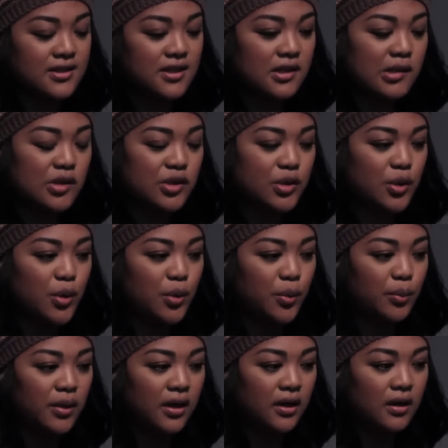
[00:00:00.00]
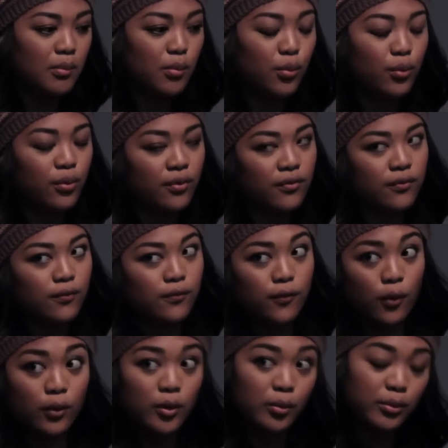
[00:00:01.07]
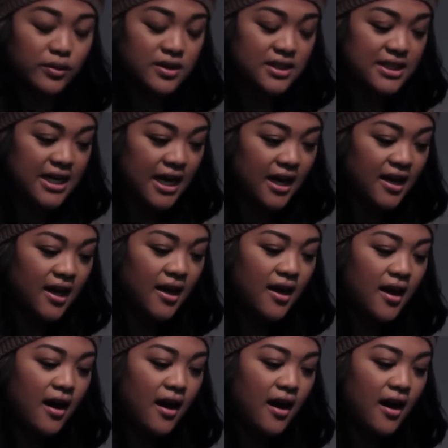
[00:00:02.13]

It's going to show me in a more vulnerable state.